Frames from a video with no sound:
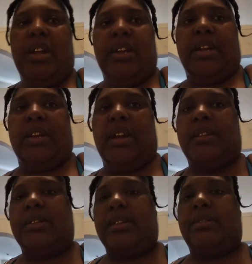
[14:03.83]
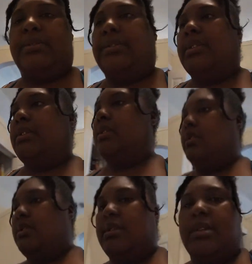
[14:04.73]
Yeah, y'all. So
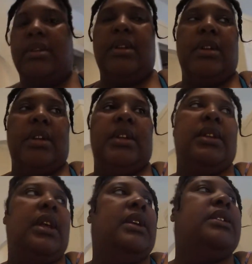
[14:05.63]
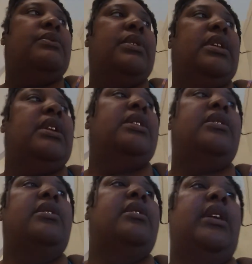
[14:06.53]
that is really it.
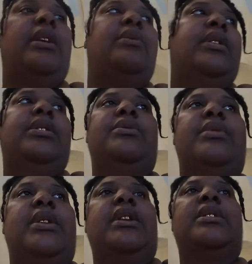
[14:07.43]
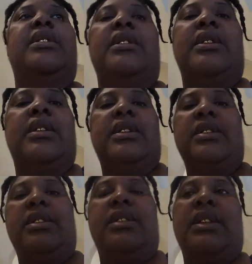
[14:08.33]
Your girl ain't really doing nothing.
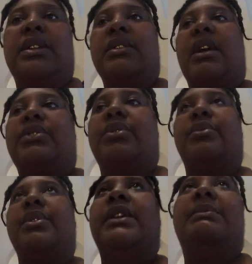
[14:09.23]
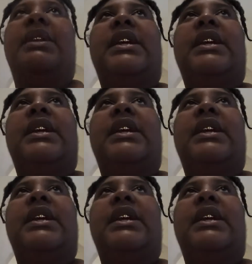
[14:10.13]
So I told y'all through the week, my